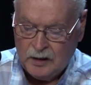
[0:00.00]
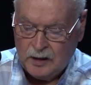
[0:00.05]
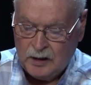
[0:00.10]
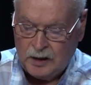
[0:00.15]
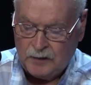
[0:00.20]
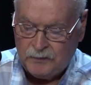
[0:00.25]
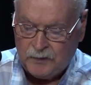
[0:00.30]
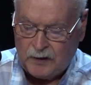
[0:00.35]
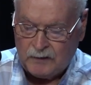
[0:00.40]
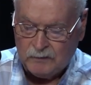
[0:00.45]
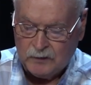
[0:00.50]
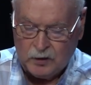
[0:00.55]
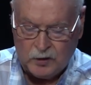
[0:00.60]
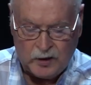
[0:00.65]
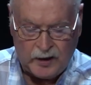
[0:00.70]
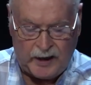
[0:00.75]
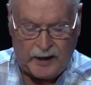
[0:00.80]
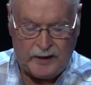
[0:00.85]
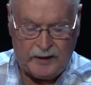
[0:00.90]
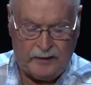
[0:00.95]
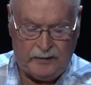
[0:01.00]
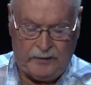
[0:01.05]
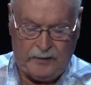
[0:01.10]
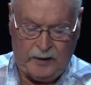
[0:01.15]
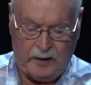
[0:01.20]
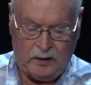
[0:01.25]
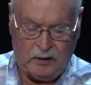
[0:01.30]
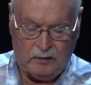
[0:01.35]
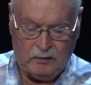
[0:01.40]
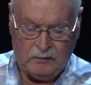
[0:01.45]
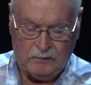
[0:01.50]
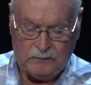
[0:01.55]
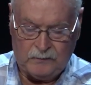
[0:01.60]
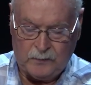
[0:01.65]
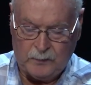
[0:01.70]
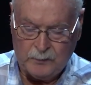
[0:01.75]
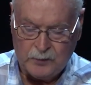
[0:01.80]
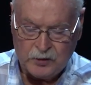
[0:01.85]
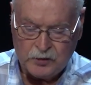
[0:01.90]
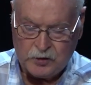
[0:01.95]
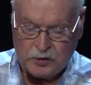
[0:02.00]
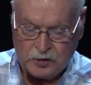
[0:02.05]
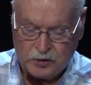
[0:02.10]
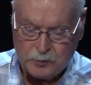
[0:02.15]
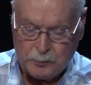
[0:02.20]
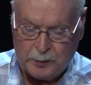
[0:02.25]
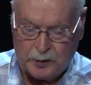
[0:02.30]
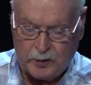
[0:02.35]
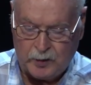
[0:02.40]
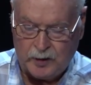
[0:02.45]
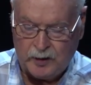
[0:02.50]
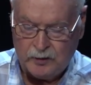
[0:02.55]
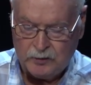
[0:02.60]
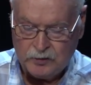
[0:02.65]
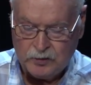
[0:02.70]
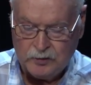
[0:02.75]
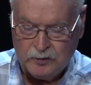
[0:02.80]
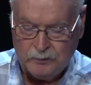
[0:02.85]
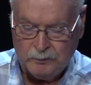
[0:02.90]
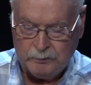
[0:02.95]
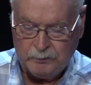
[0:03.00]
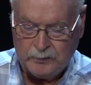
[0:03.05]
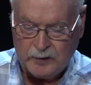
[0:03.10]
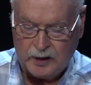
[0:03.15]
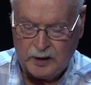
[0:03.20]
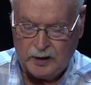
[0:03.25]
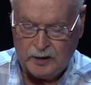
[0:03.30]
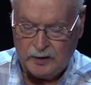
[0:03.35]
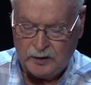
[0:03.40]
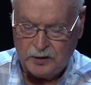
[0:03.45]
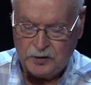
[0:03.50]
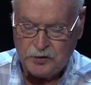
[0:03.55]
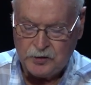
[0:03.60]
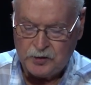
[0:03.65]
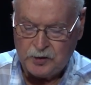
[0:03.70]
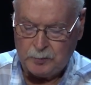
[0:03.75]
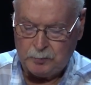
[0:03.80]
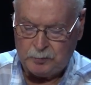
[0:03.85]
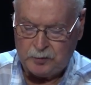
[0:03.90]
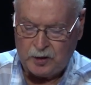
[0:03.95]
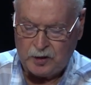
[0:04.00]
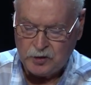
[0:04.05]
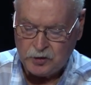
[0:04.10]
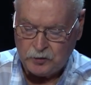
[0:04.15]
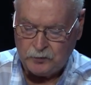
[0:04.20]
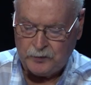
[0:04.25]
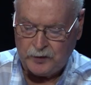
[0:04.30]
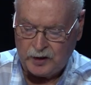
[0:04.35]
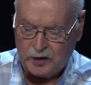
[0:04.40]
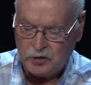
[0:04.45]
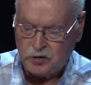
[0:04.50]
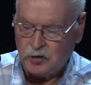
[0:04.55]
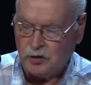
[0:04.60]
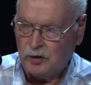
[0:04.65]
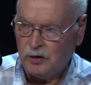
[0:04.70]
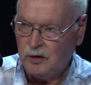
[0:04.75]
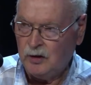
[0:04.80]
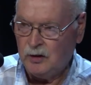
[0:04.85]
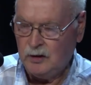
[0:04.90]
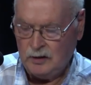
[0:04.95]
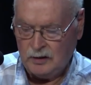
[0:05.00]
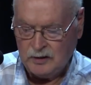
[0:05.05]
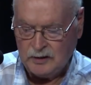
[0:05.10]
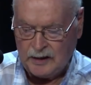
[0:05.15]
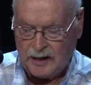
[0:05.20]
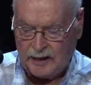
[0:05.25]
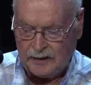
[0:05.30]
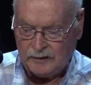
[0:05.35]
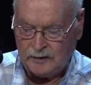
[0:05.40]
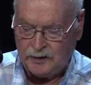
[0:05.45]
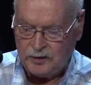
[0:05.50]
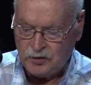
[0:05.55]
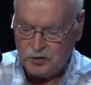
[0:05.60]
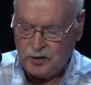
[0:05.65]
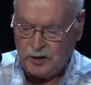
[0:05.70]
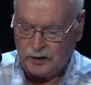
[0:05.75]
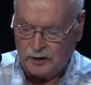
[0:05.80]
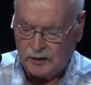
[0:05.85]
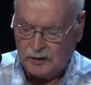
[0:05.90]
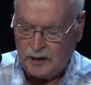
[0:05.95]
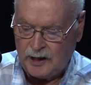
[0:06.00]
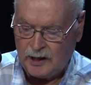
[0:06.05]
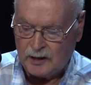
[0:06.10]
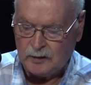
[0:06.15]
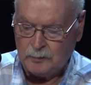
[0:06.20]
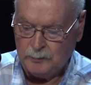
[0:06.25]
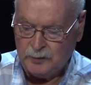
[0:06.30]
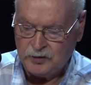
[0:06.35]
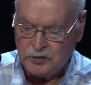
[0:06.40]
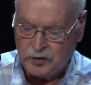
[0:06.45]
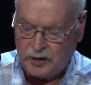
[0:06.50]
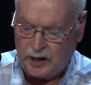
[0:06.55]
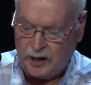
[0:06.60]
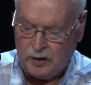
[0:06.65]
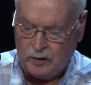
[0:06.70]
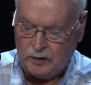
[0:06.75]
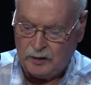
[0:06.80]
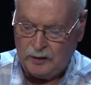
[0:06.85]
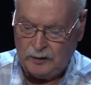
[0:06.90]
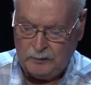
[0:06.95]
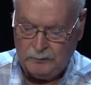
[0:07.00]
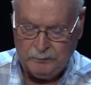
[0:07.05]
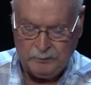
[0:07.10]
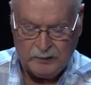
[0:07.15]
If I've learned anything from this experience, it is that preservation, at least in Clackamas County,